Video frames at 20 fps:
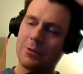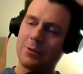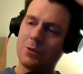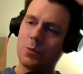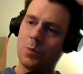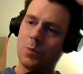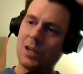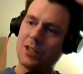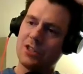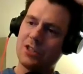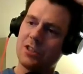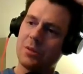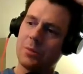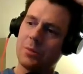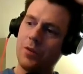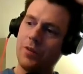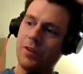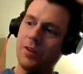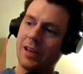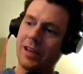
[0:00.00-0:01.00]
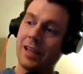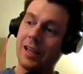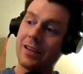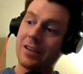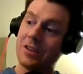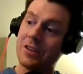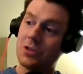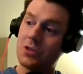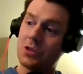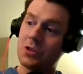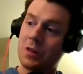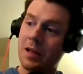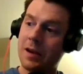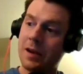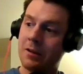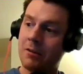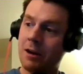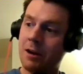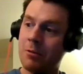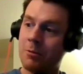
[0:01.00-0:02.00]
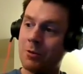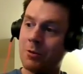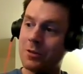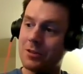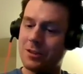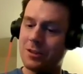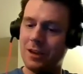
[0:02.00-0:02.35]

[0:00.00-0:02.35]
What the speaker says: was watching the movie again, because there's a lot of great ones.